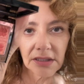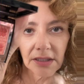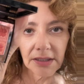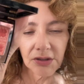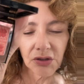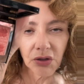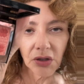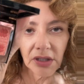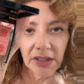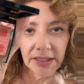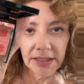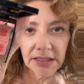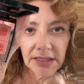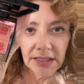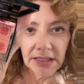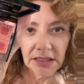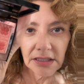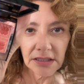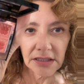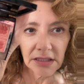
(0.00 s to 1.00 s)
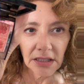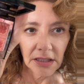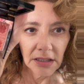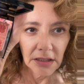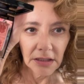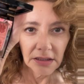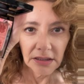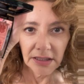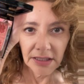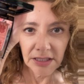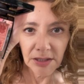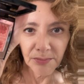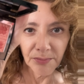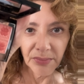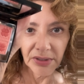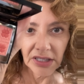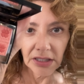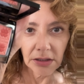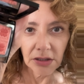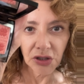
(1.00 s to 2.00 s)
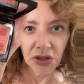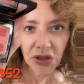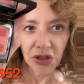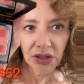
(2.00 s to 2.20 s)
I tried is this blush.